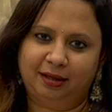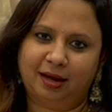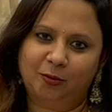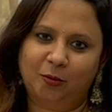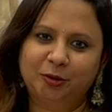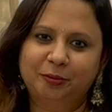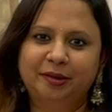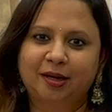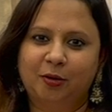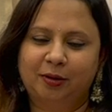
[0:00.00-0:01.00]
I want to
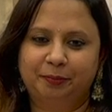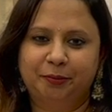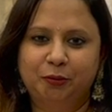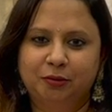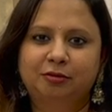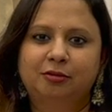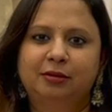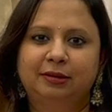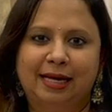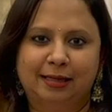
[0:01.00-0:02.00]
bring out a
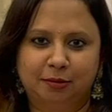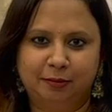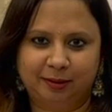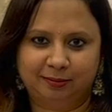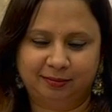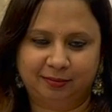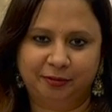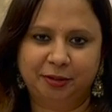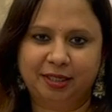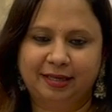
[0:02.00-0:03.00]
beautiful talisman
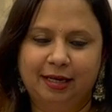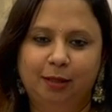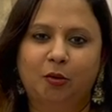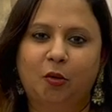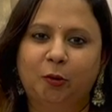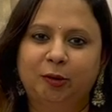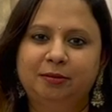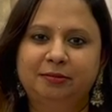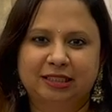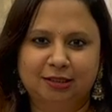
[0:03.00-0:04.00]
which can help all
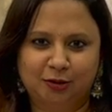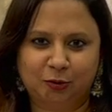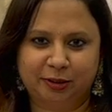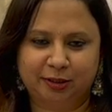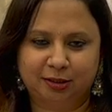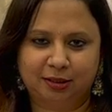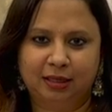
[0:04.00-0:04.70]
the business owners,